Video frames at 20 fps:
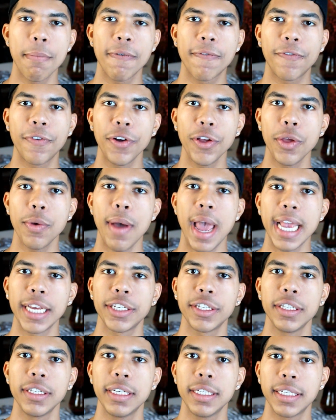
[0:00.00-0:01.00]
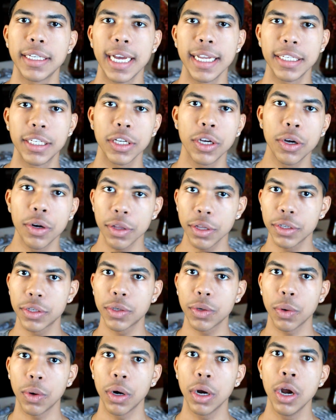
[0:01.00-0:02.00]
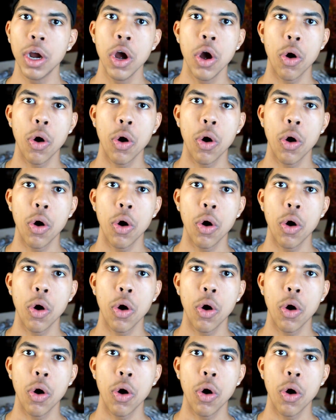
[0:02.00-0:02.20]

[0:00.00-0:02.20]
before you actually decide to go to the store